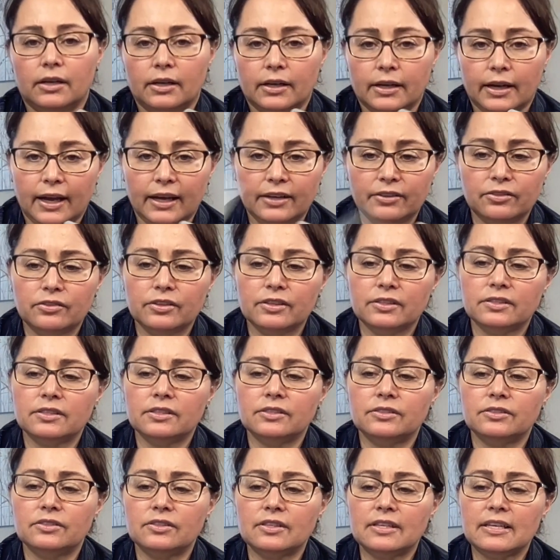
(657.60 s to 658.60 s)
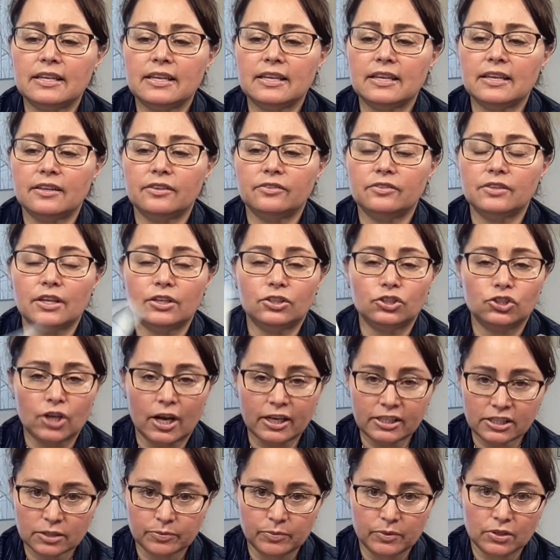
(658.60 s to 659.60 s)
this is the
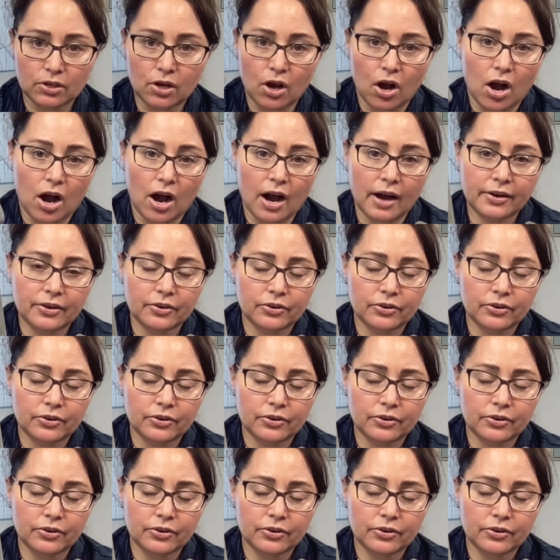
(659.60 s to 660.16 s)
adjustment card,